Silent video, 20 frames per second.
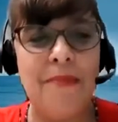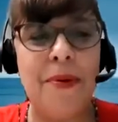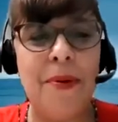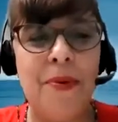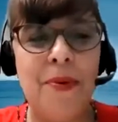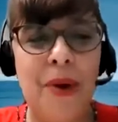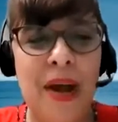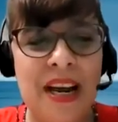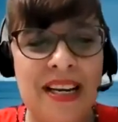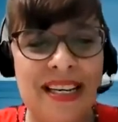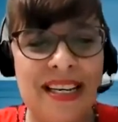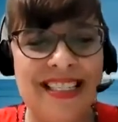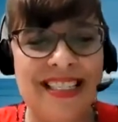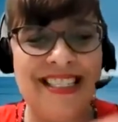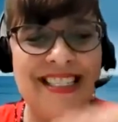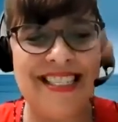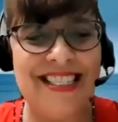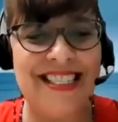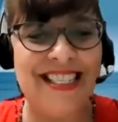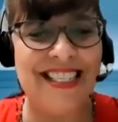But where
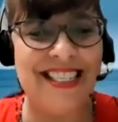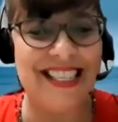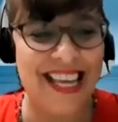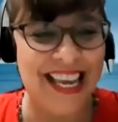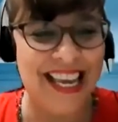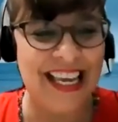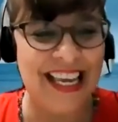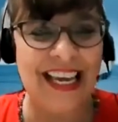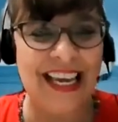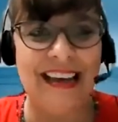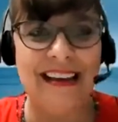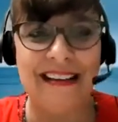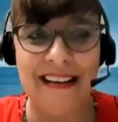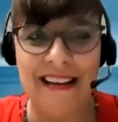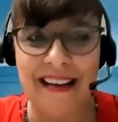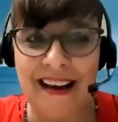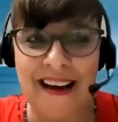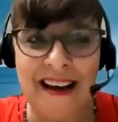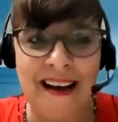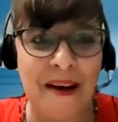does this thing
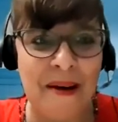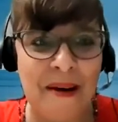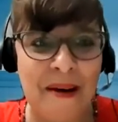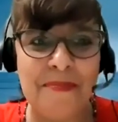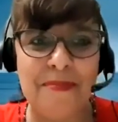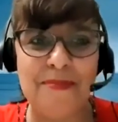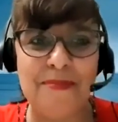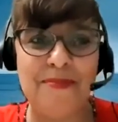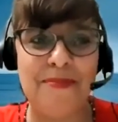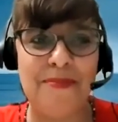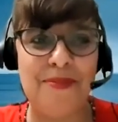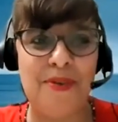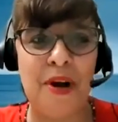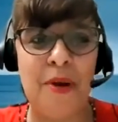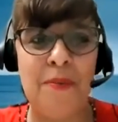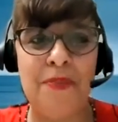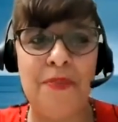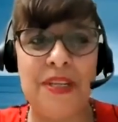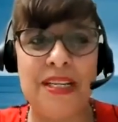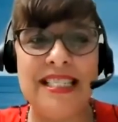come
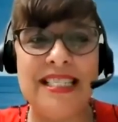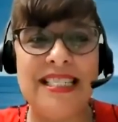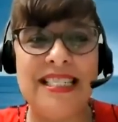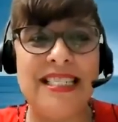from?